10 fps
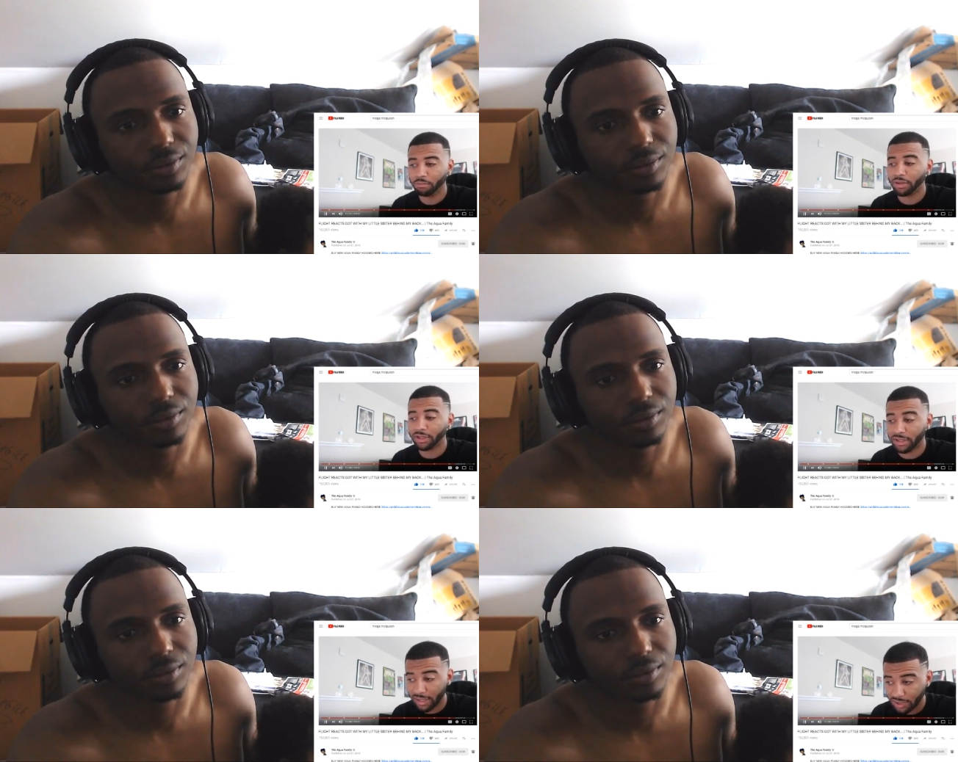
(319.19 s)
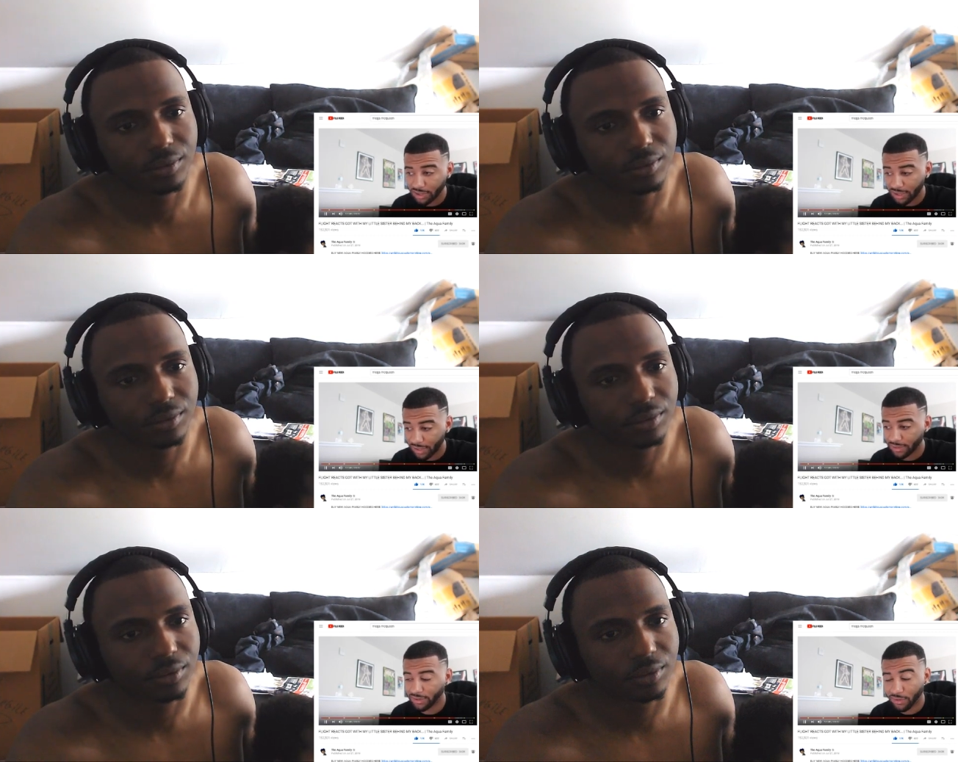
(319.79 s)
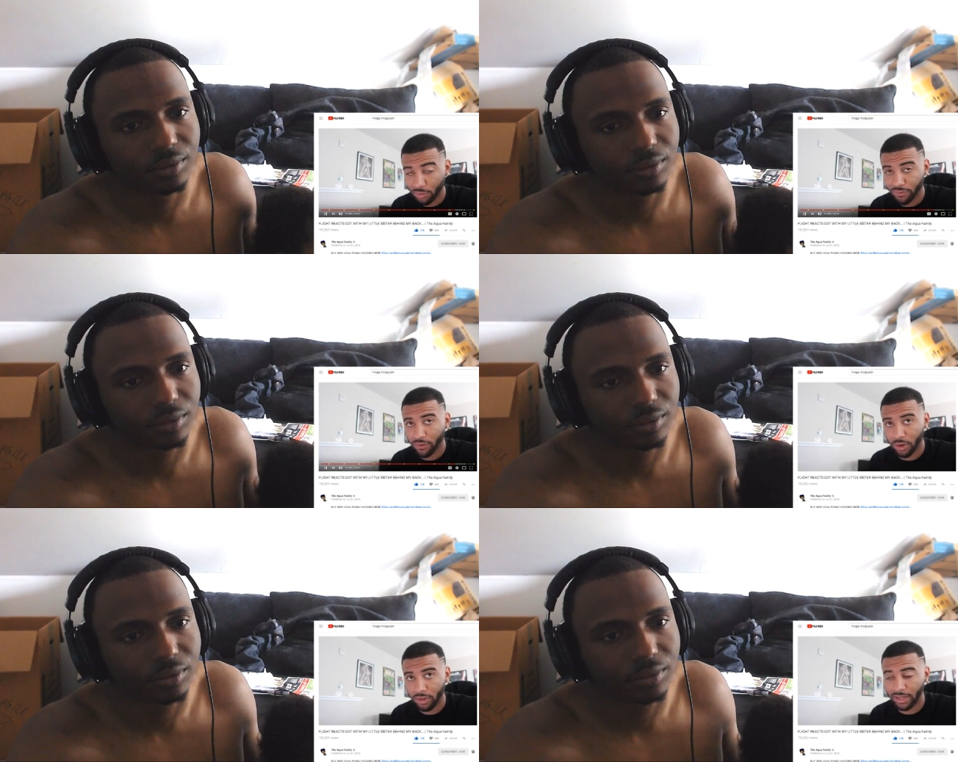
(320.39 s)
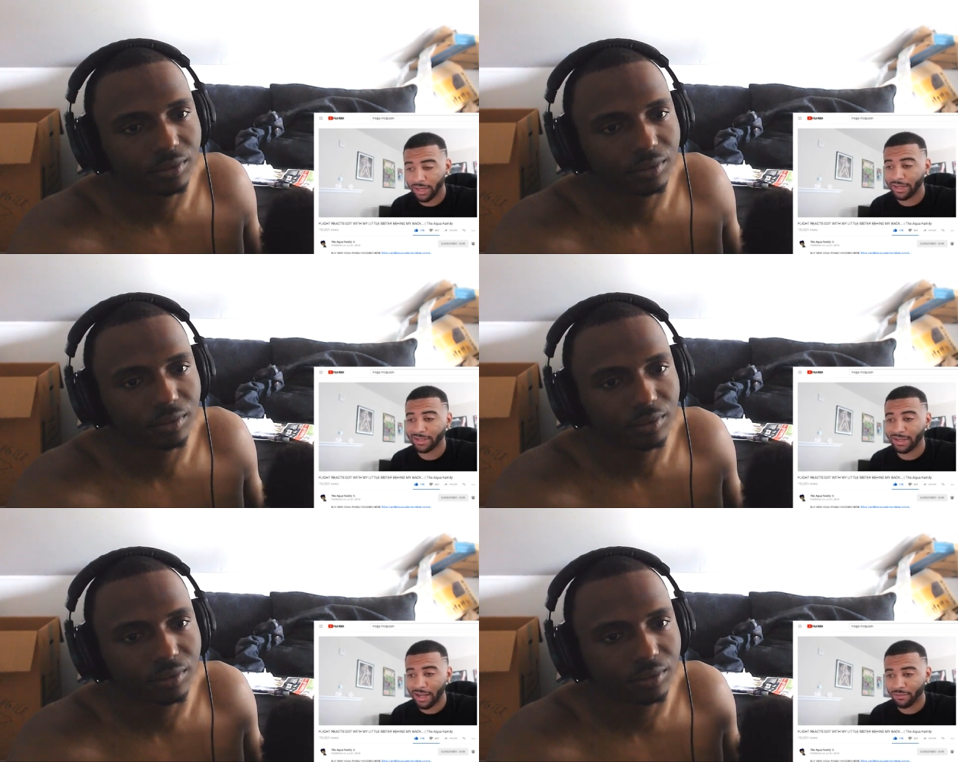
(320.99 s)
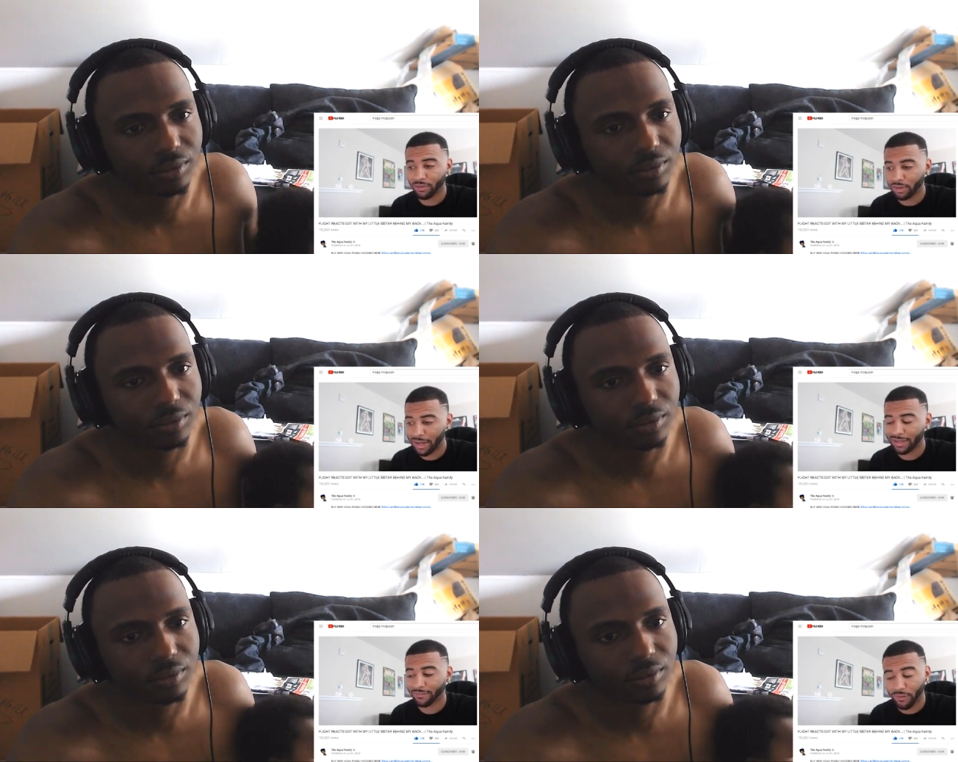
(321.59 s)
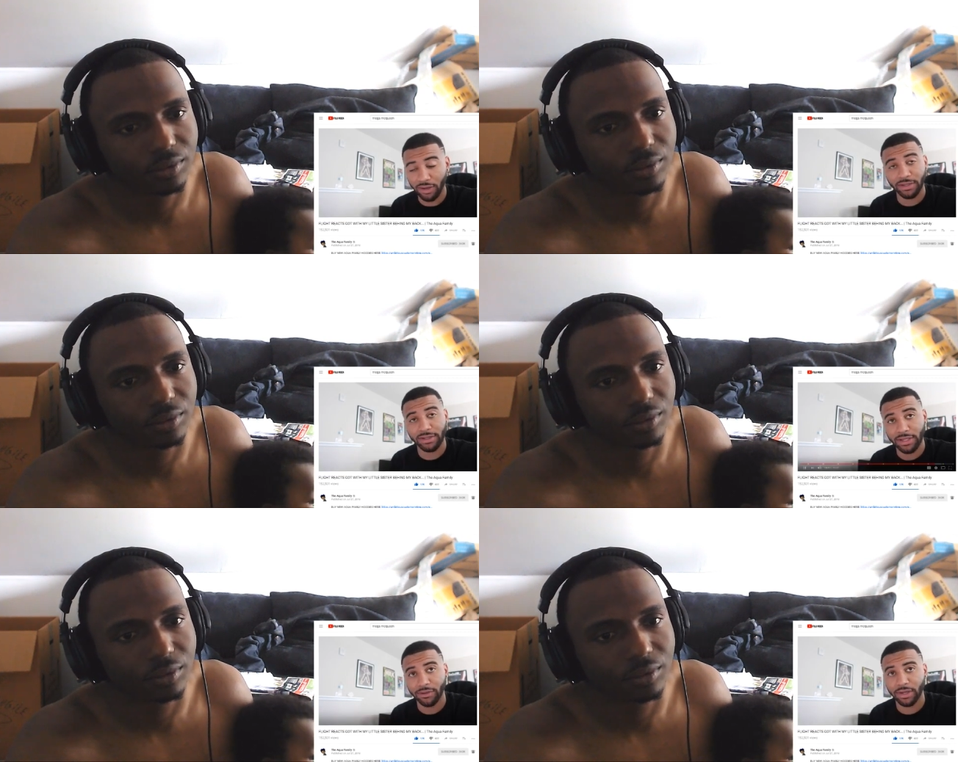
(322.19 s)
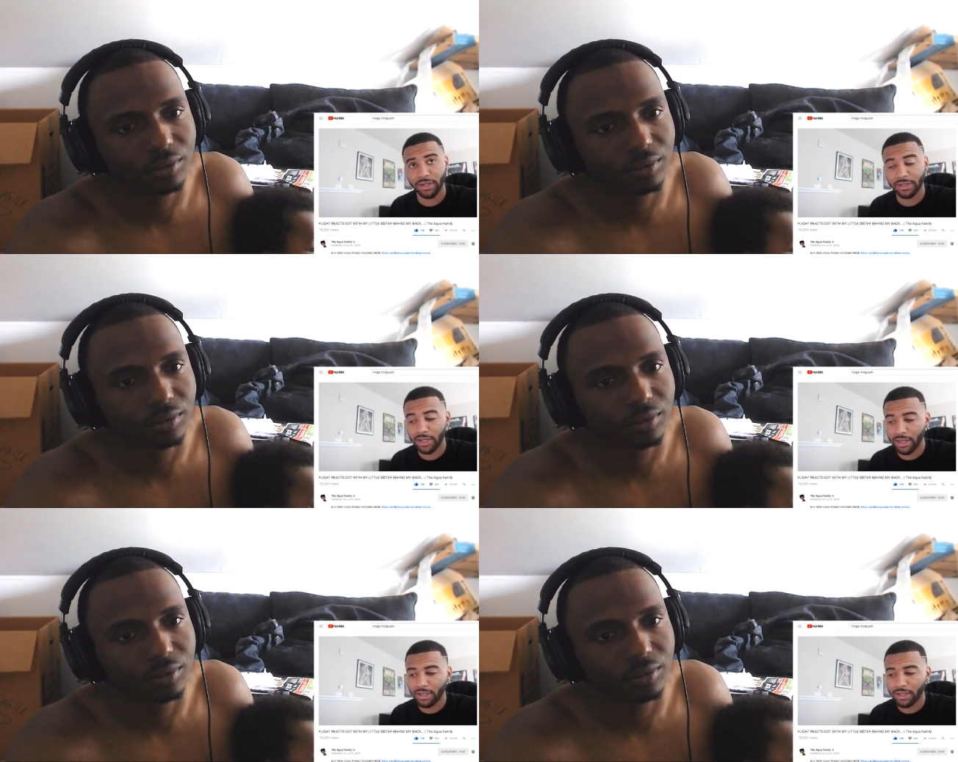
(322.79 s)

Speaker 1: But this shit is too far, nigga. It is never that fucking serious